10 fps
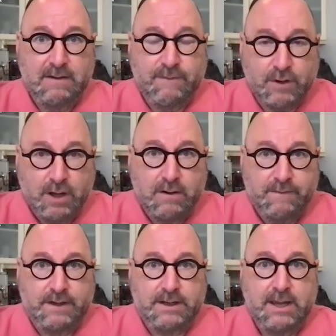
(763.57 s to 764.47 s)
for
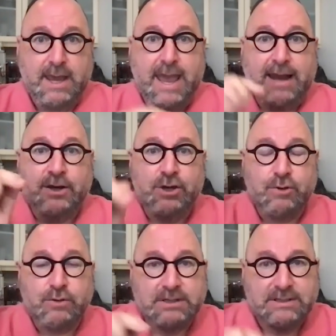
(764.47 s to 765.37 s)
COVID and
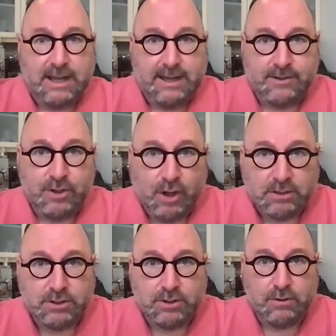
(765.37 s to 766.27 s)
you decide
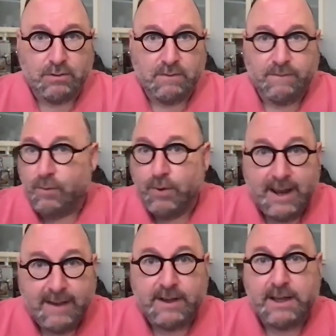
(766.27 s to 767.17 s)
not to, for
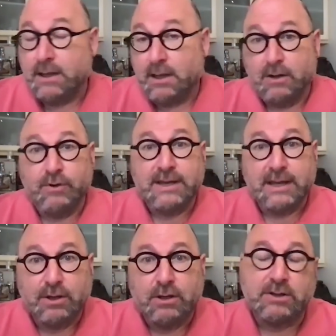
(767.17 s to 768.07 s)
whatever
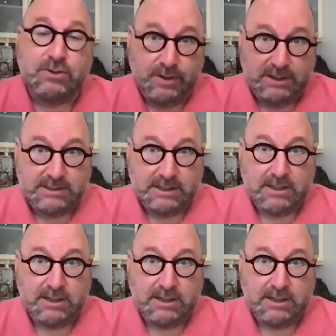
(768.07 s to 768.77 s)
ridiculous reason,